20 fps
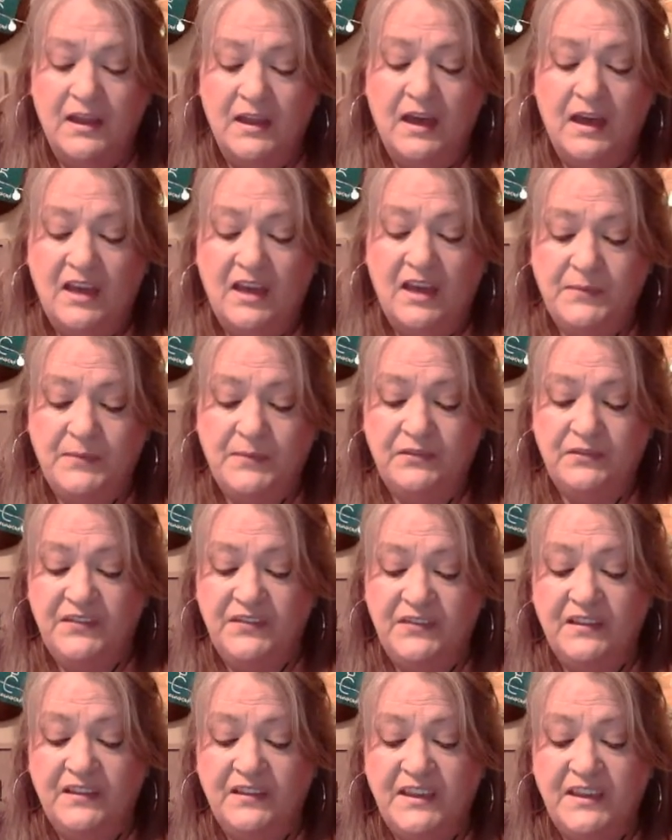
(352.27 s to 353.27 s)
i've been
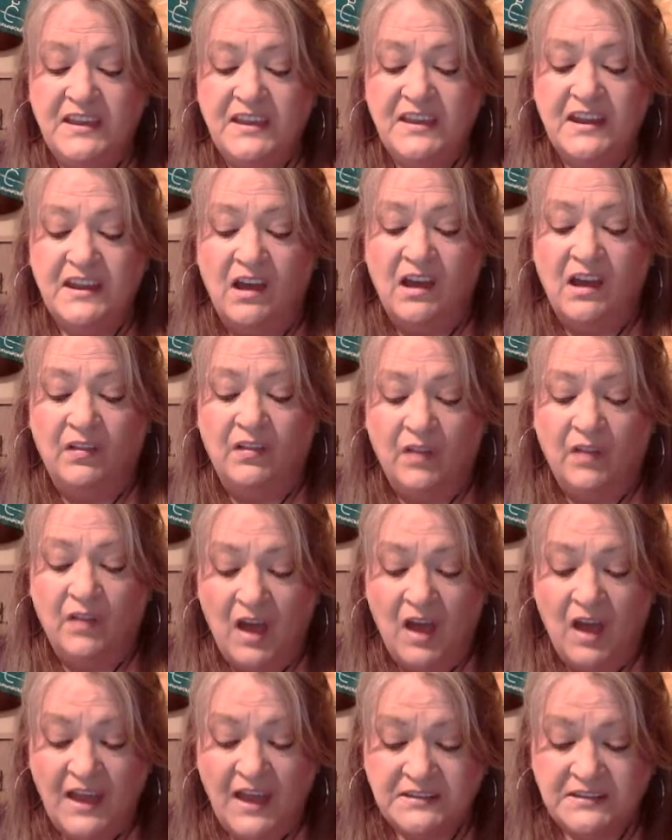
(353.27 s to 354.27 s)
feeling it a
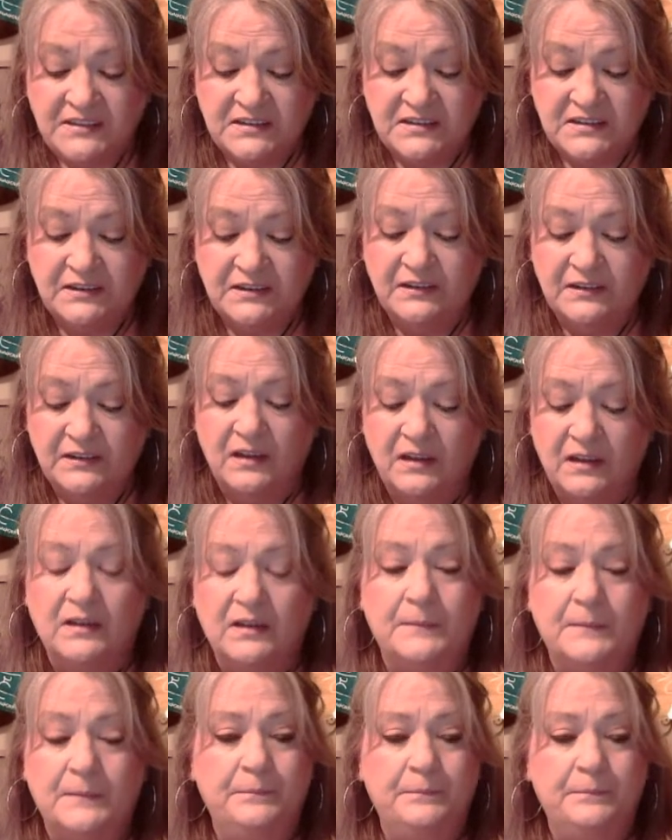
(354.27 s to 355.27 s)
lot
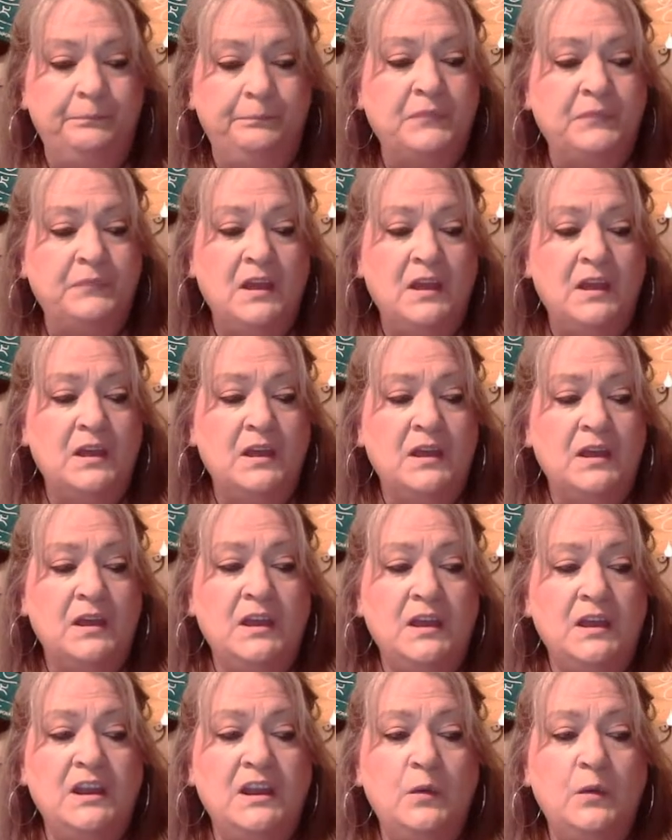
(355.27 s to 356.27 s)
um,
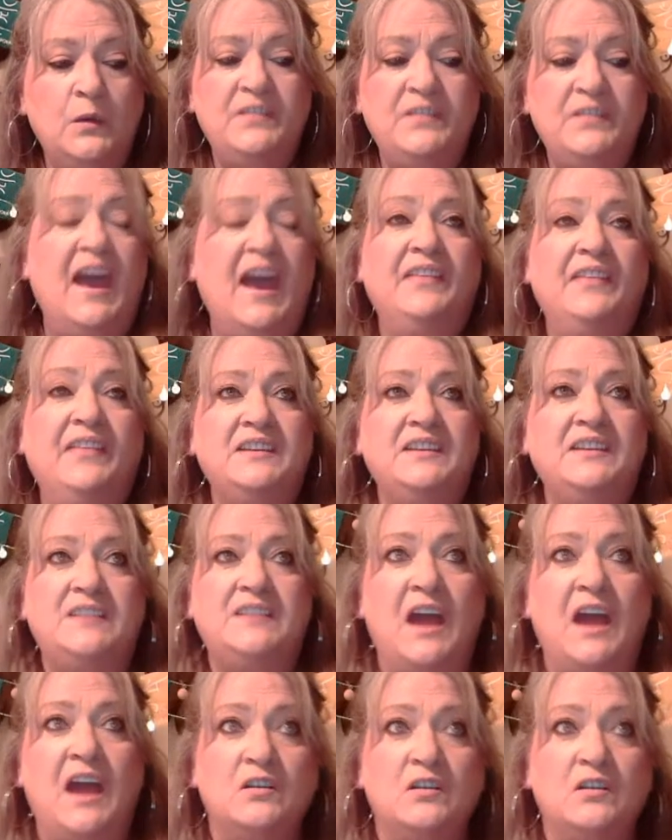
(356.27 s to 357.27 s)
you know we've had these
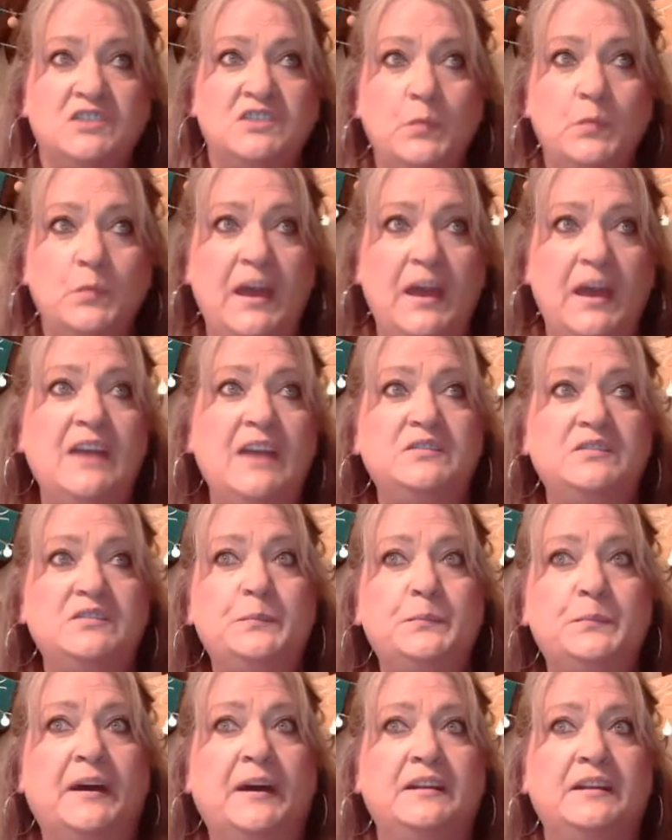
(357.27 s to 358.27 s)
energy waves
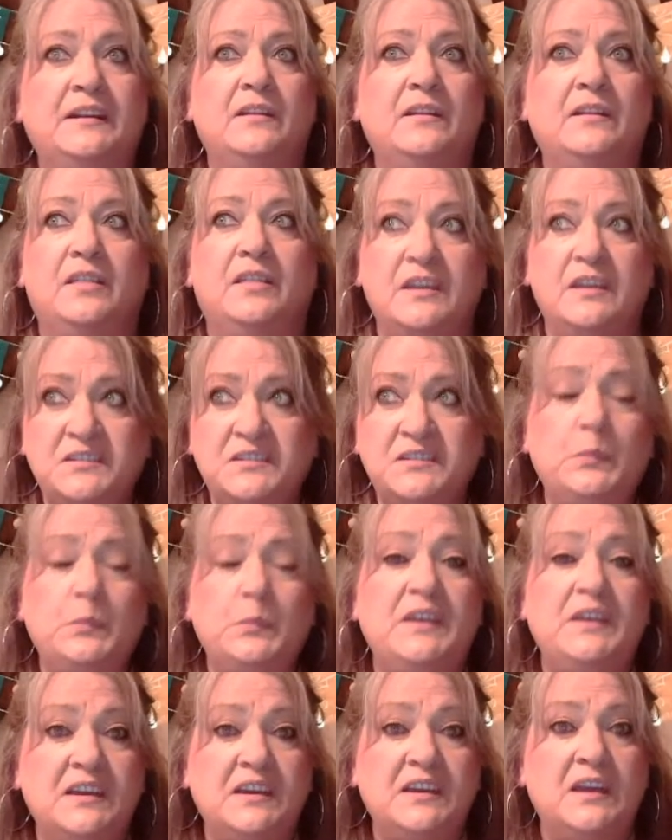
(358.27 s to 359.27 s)
but this
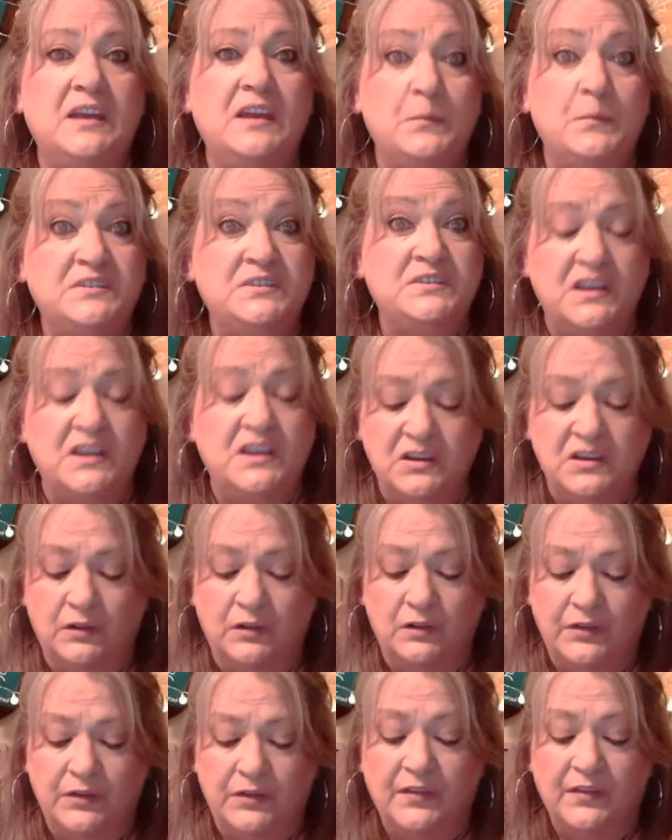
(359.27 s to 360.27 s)
week in
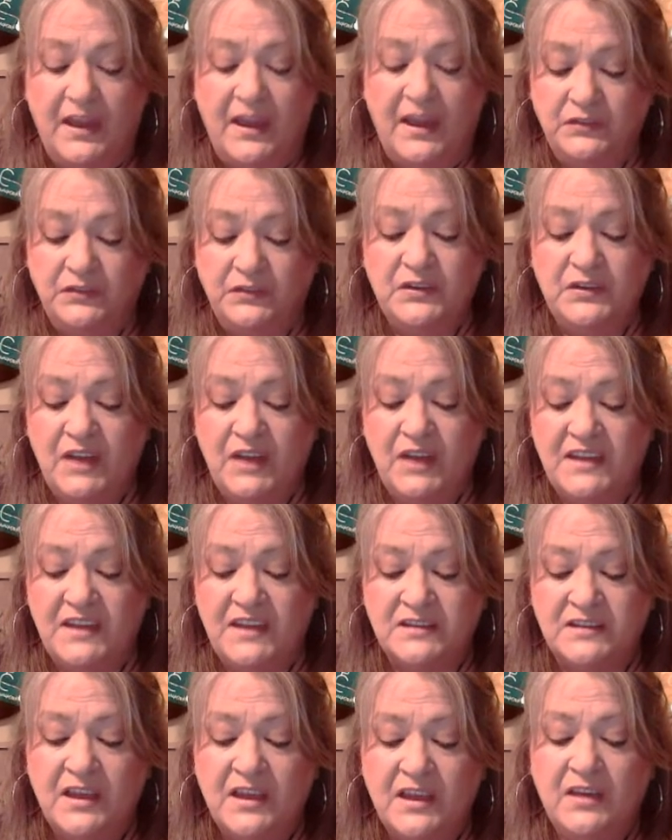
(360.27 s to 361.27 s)
particular the last few
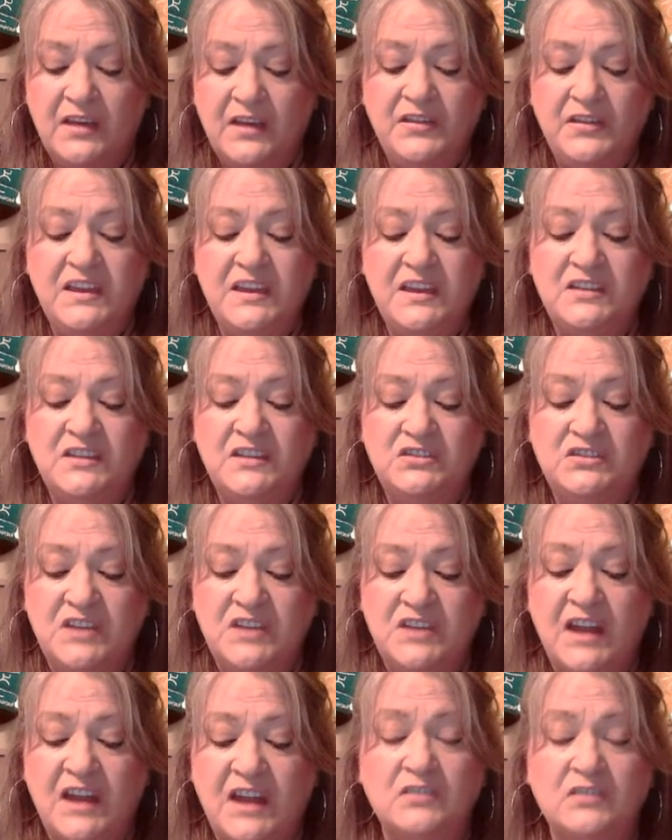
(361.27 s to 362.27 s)
days the in-
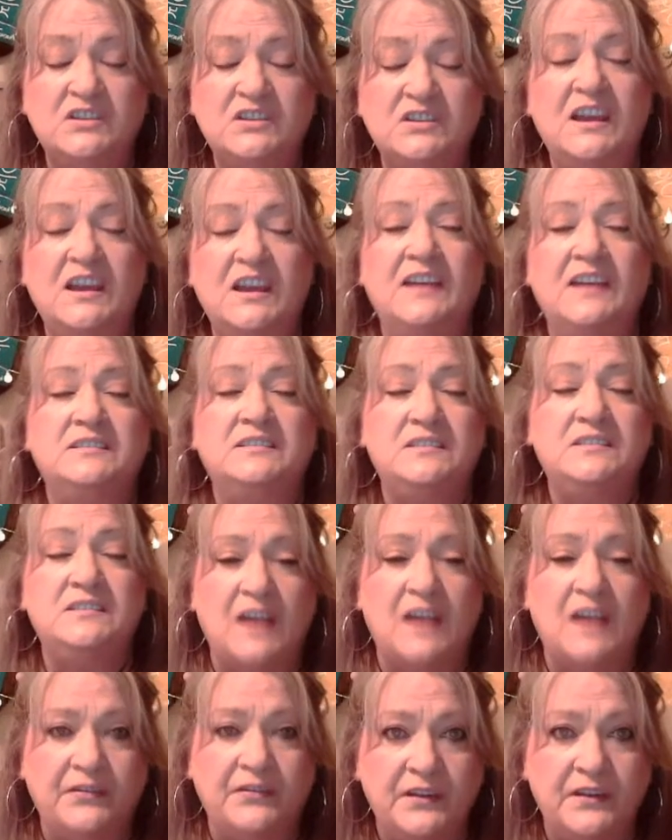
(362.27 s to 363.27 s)
energy has
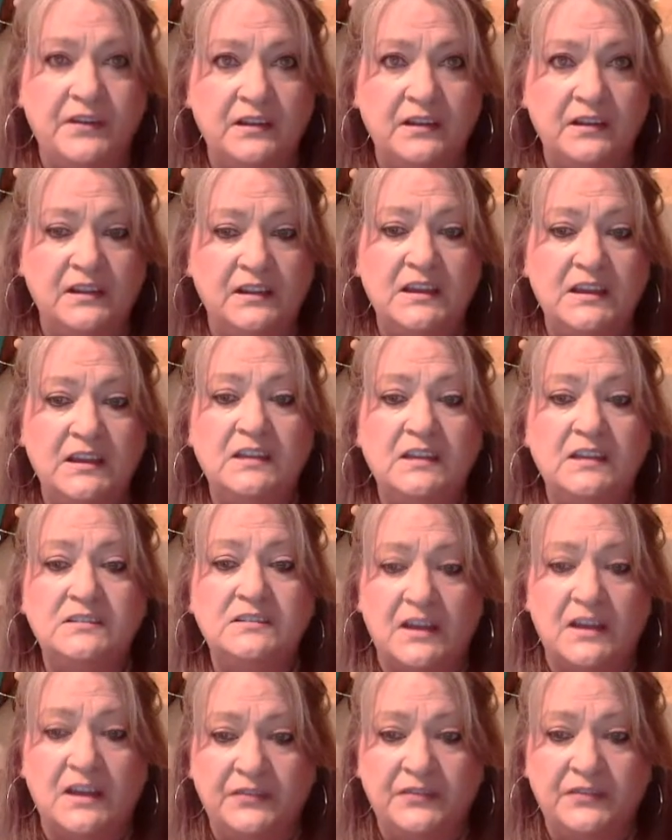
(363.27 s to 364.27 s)
definitely,
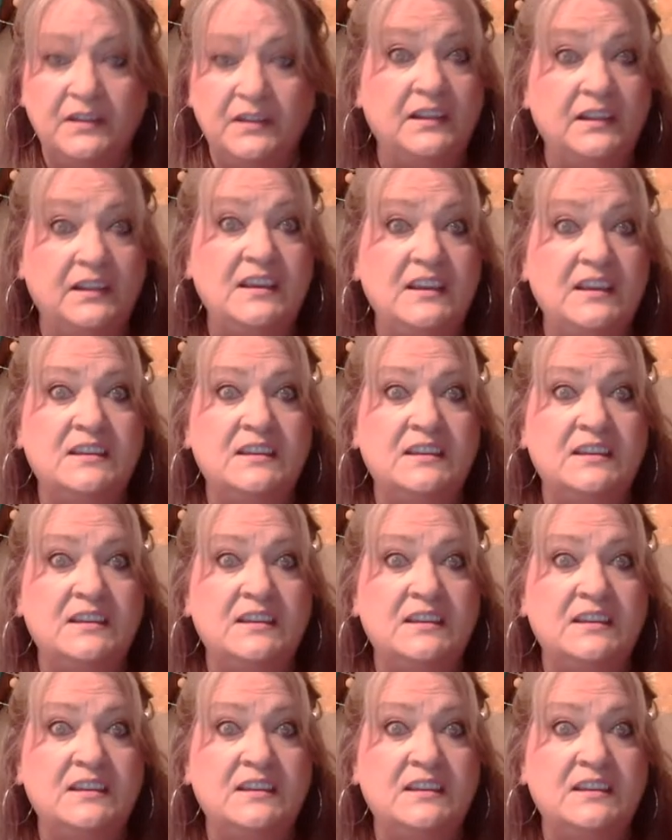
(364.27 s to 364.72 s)
definitely